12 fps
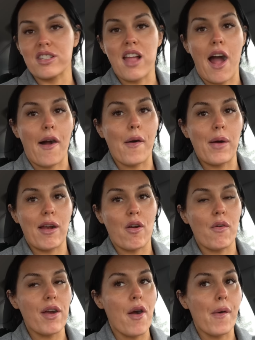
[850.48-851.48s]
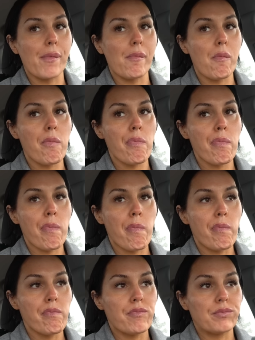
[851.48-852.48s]
snack, right, Toby?
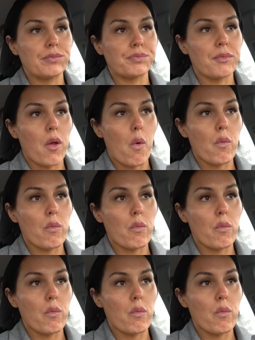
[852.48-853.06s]
Oh yeah, definitely.